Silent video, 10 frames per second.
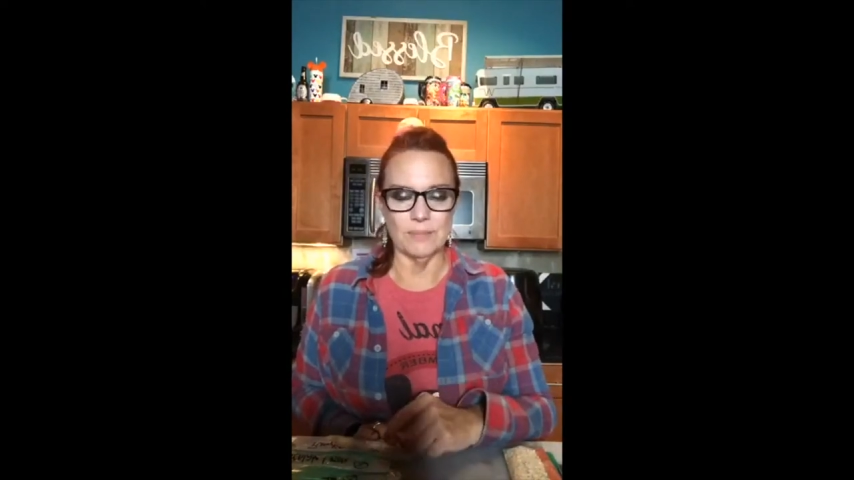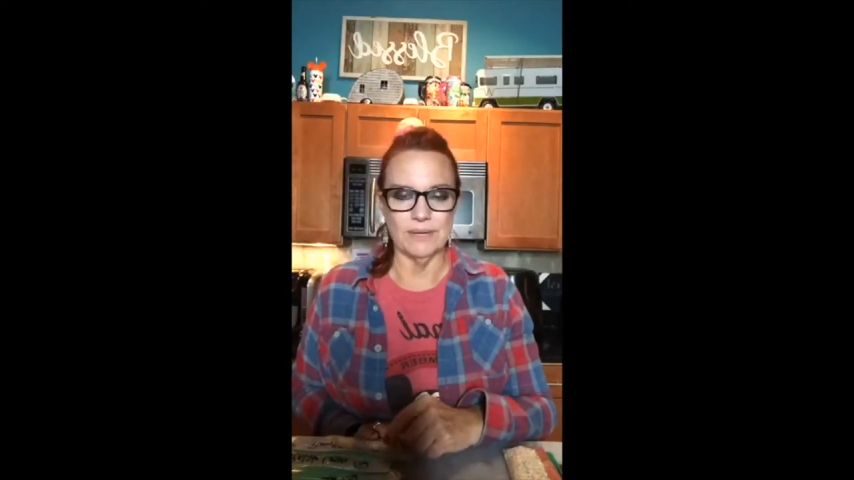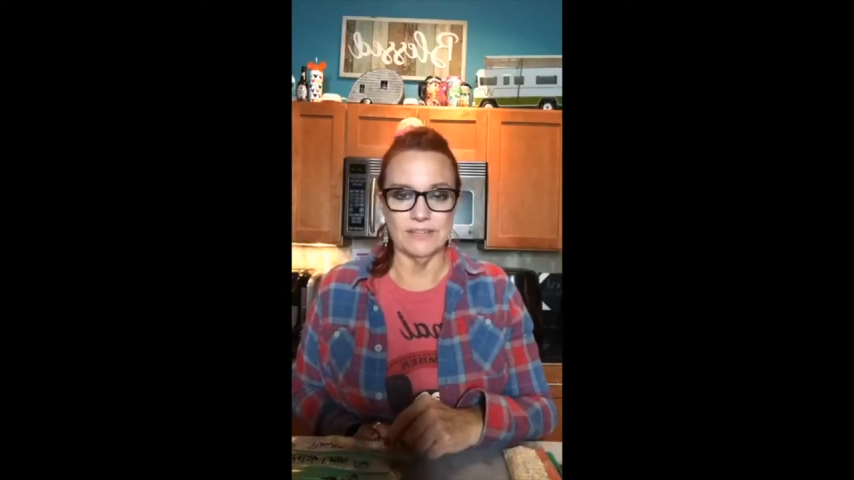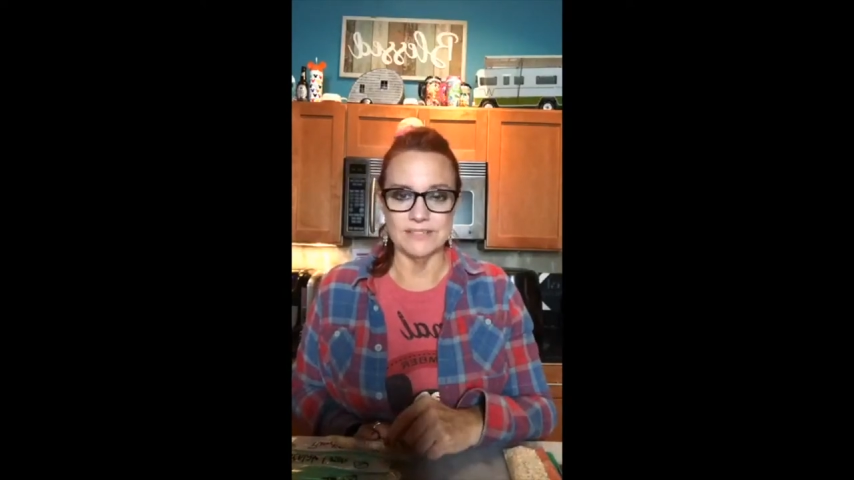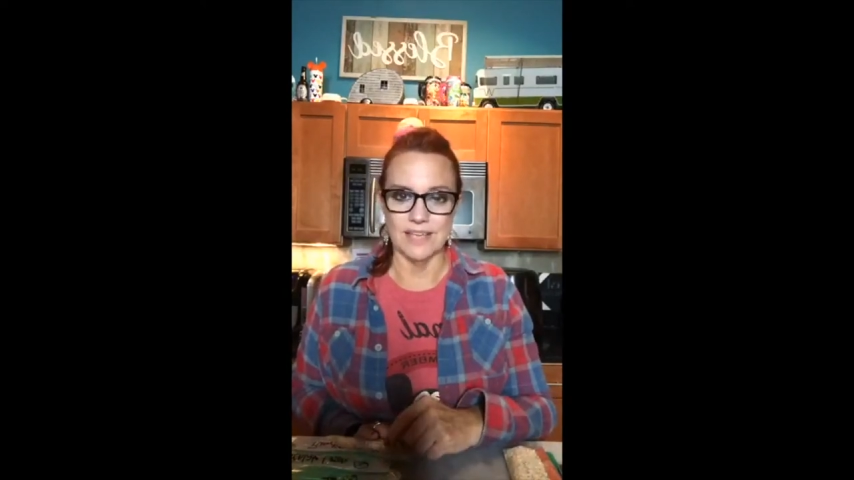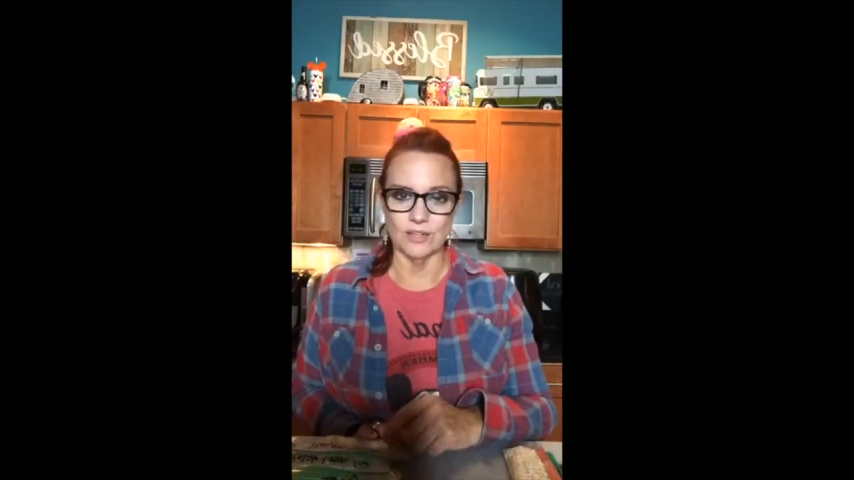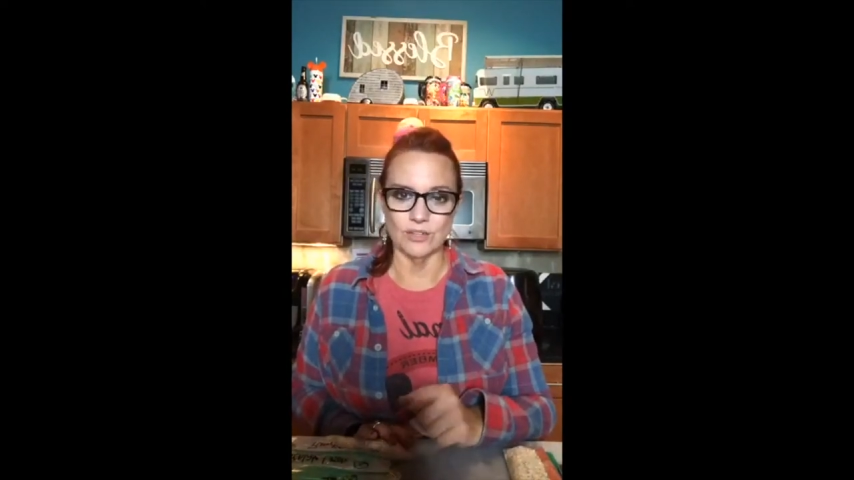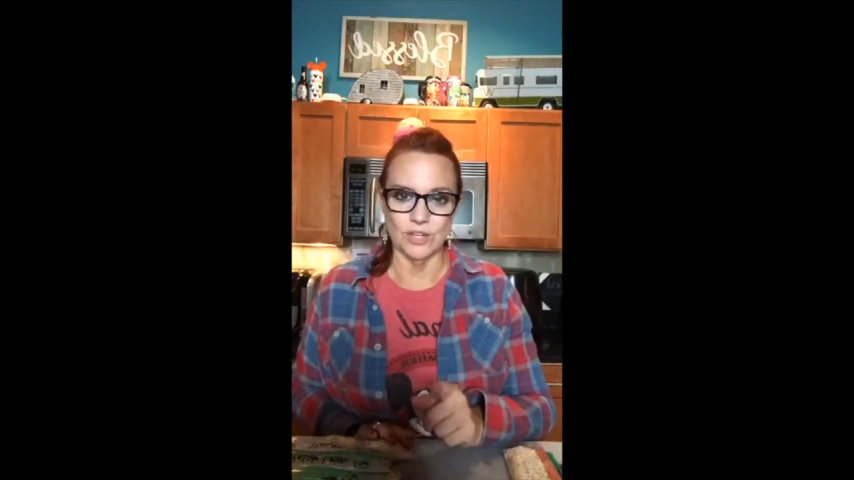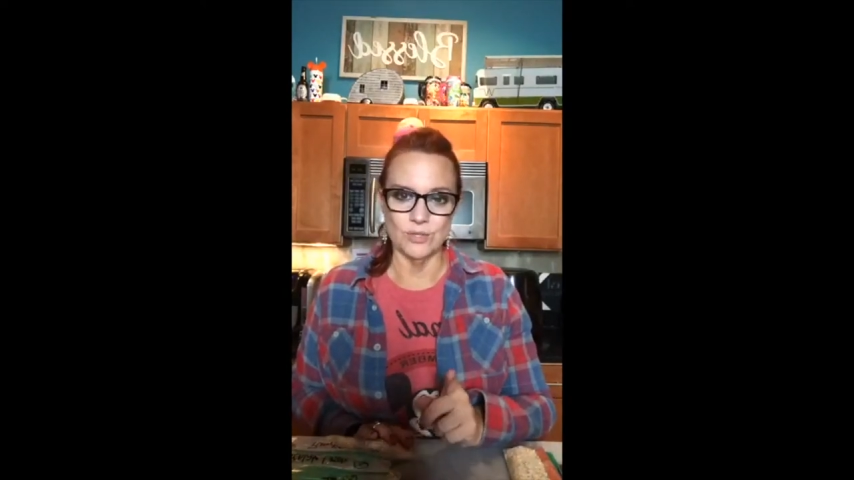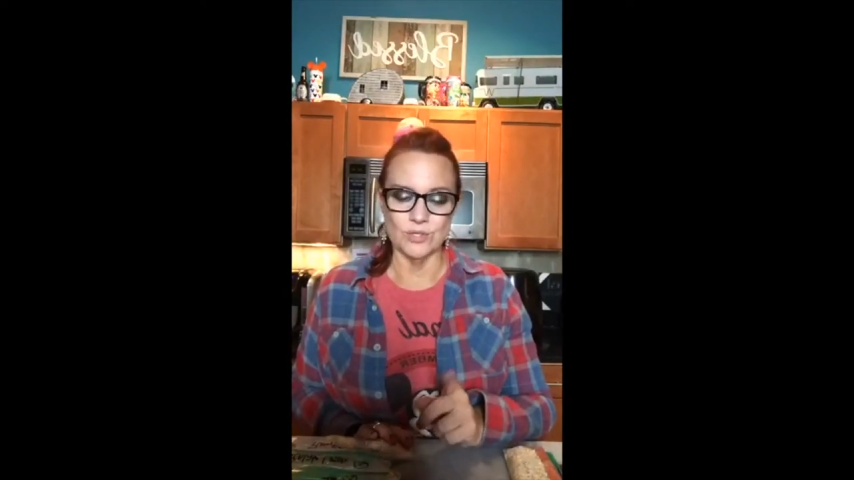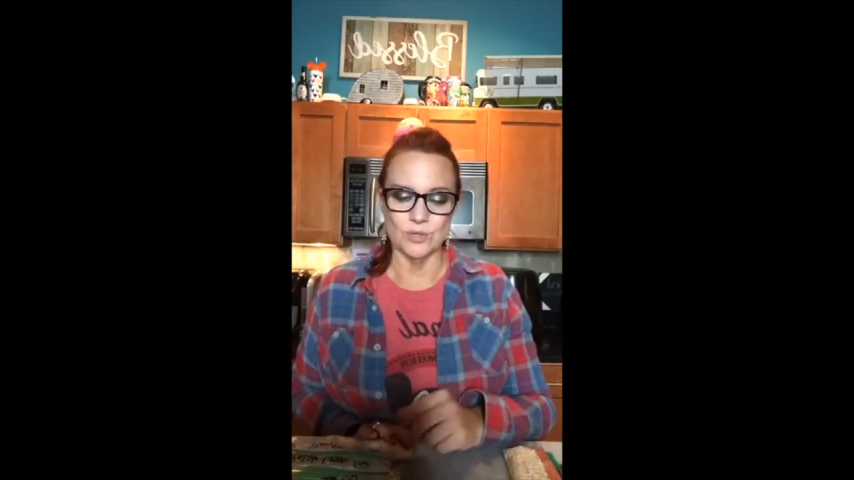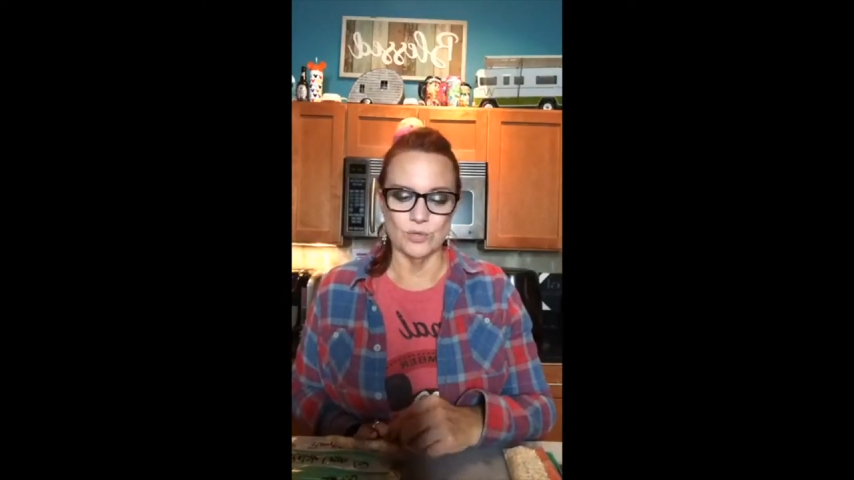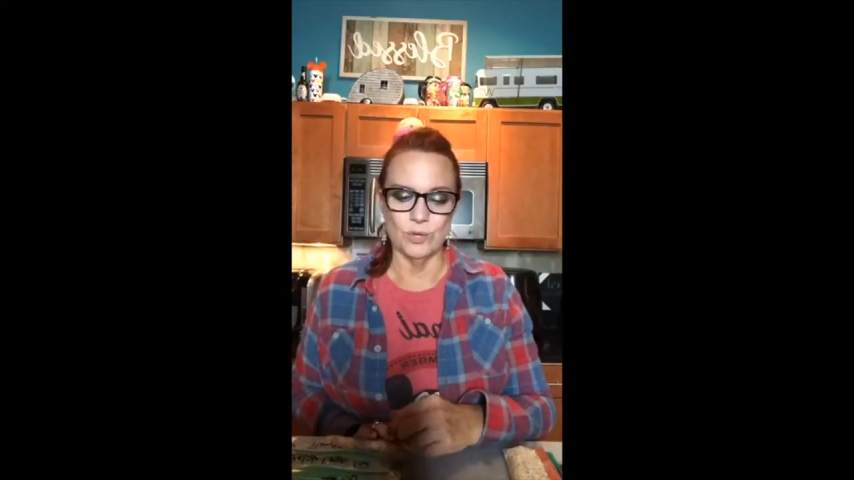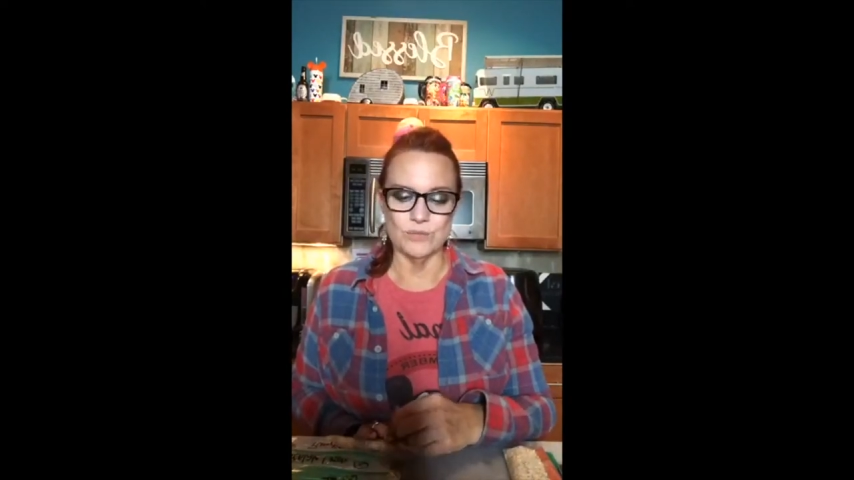but it is a closed group.